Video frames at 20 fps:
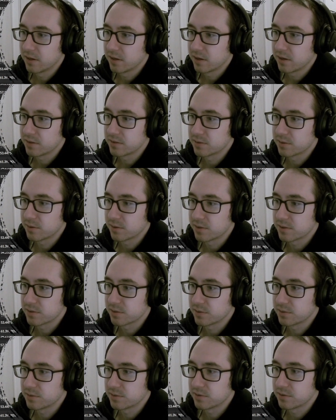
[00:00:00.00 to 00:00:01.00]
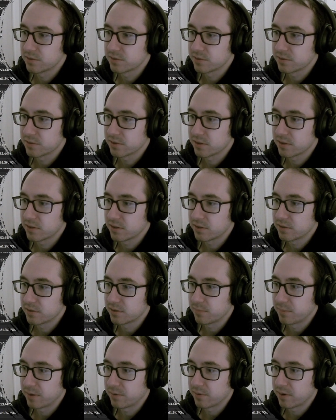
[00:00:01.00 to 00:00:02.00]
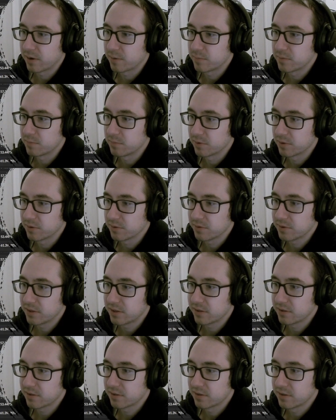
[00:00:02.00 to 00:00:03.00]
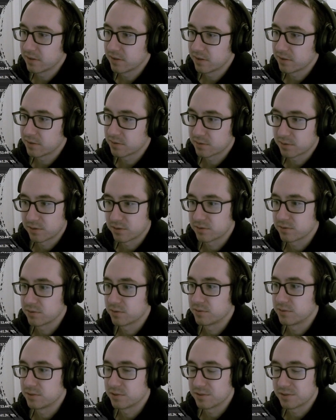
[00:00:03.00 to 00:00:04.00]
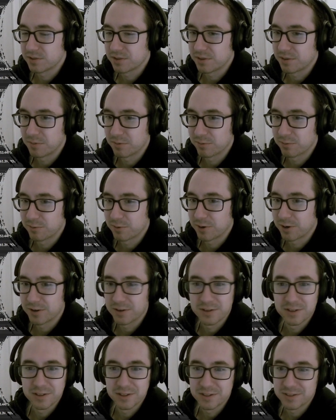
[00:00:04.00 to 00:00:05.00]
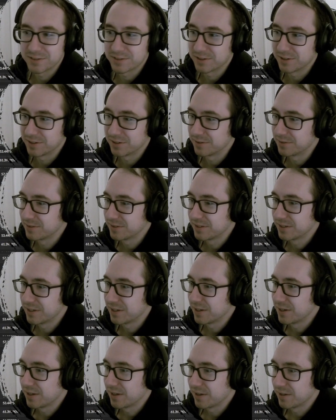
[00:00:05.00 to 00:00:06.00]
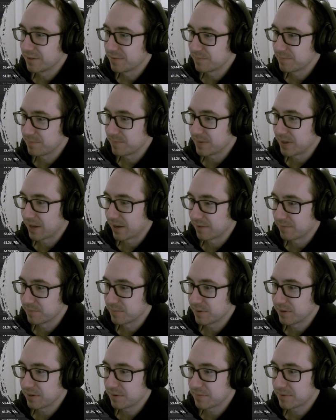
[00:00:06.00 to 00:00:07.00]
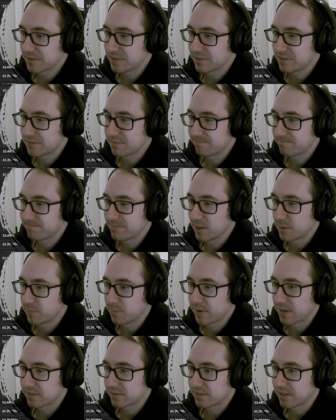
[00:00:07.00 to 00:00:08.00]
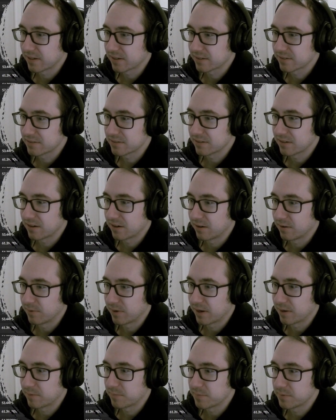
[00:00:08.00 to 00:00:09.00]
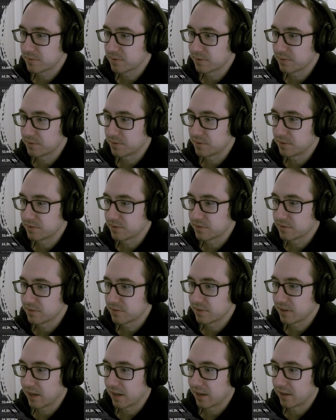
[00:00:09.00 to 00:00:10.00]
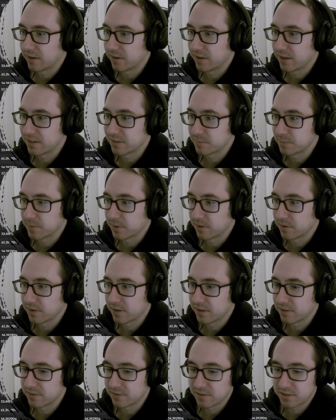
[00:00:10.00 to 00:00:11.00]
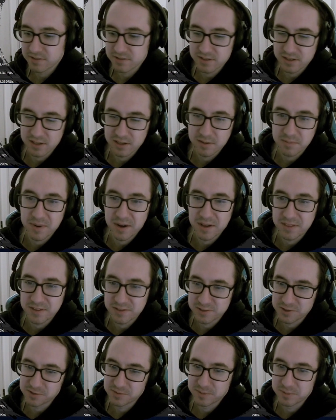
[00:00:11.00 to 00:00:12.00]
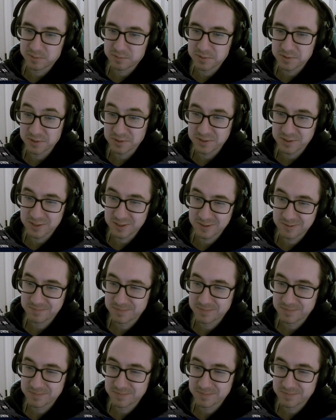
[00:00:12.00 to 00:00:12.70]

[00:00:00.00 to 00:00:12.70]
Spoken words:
Azorius Soldiers, Domain Ramp number 3, Azorius Soldiers number 4. So, yeah, pretty much your best decks are Ramp, Soldiers, and Esper, as you can see by this tournament results.